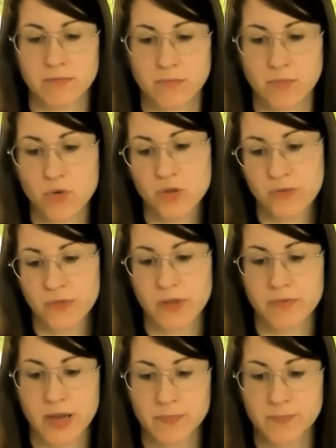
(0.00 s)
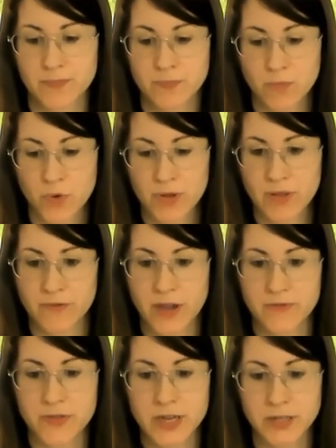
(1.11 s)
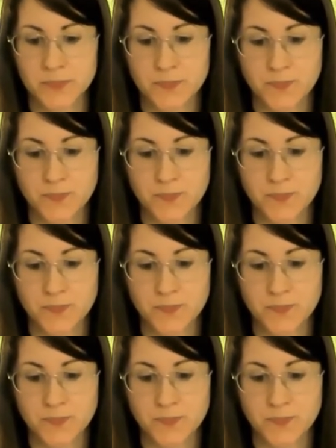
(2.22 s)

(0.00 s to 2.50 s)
Most of them, yeah, more than 5 years.